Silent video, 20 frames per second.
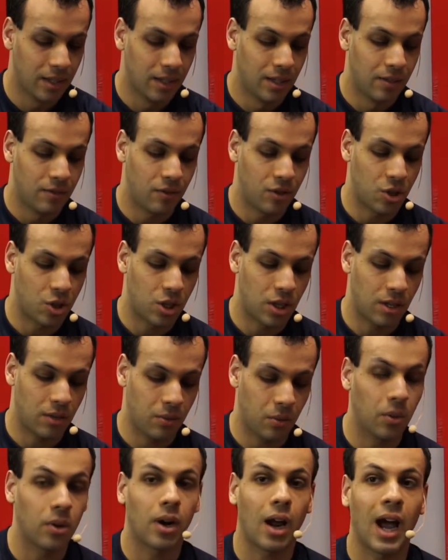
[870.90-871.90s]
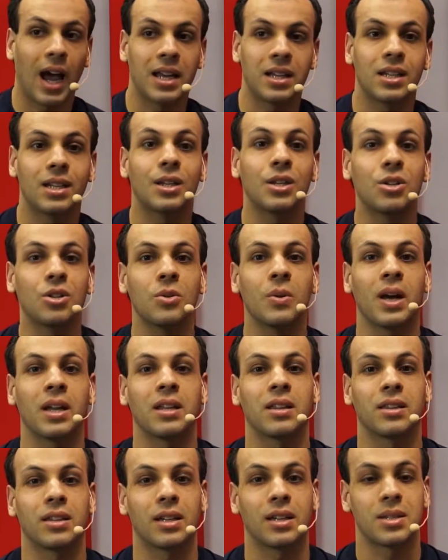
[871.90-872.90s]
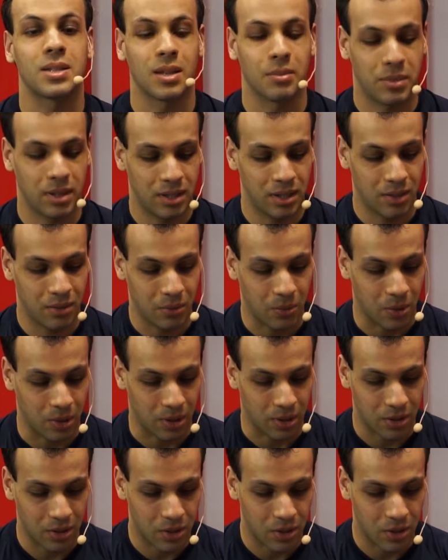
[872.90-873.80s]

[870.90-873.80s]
for shit where I didn't do anything and something didn't work.